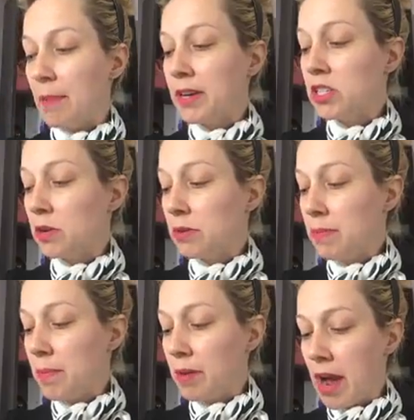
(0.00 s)
I'm gonna start with
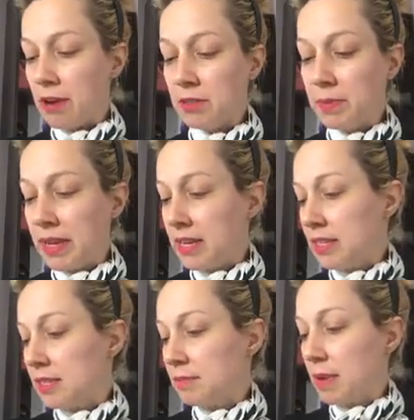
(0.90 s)
my brows
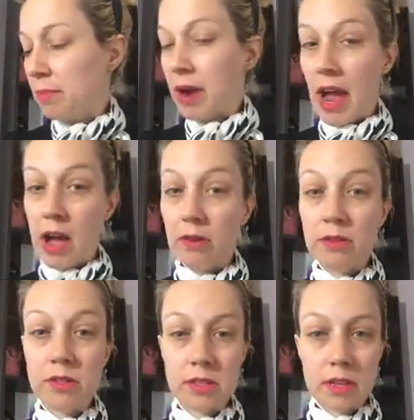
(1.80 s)
because my
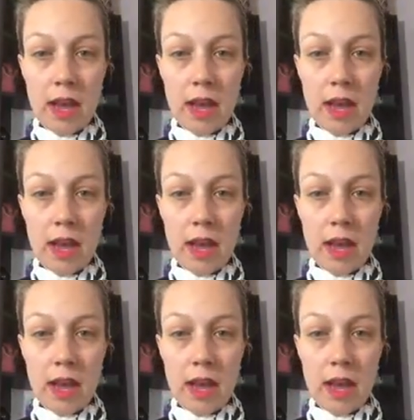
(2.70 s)
brows